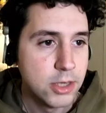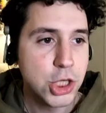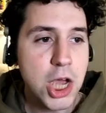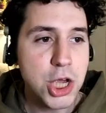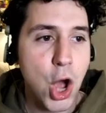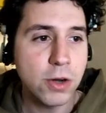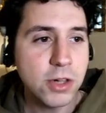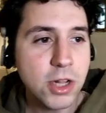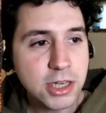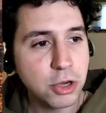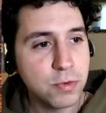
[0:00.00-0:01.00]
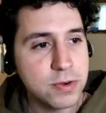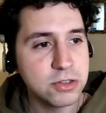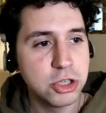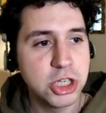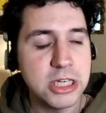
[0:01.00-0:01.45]
Doc Arlock,
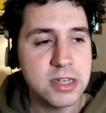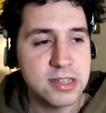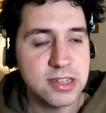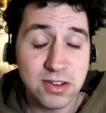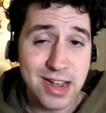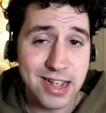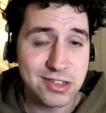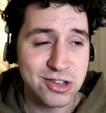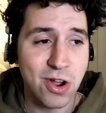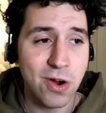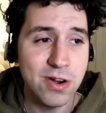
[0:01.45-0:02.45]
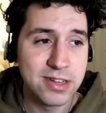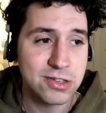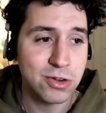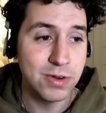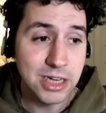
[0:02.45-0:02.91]
Grizzled Genius, is our next card. It's
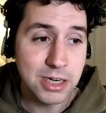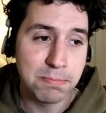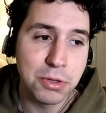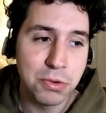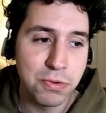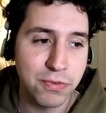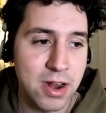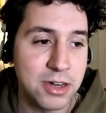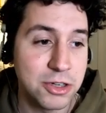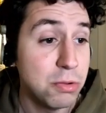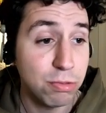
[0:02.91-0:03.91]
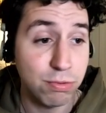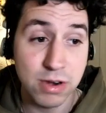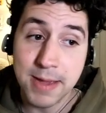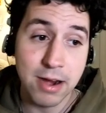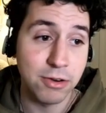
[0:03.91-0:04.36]
green and a blue for a 2/3
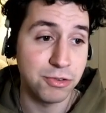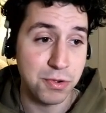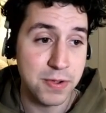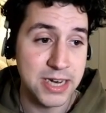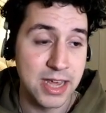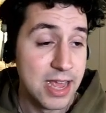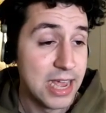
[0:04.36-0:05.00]
Bear Druid.